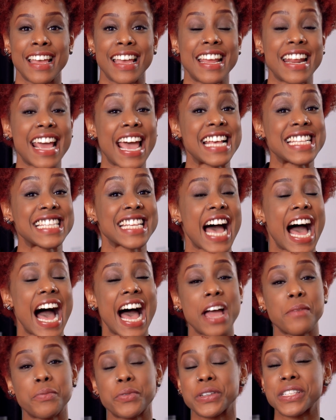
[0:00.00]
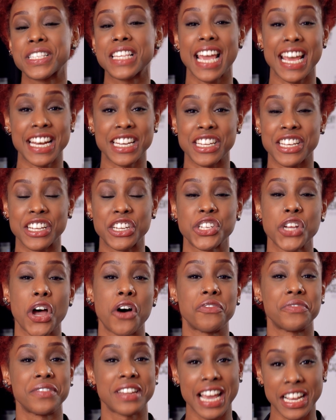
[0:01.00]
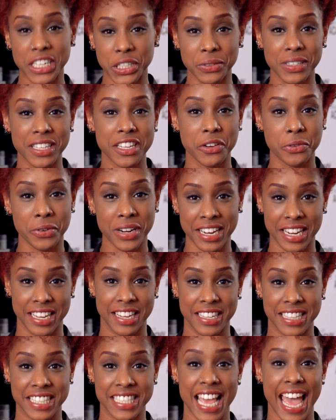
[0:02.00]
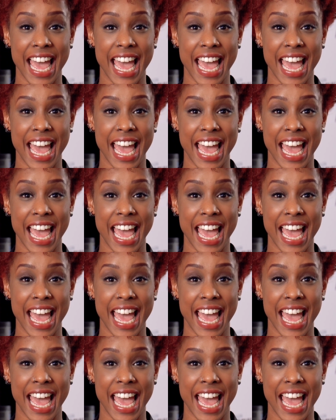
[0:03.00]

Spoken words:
It has a high percentage of natural ingredients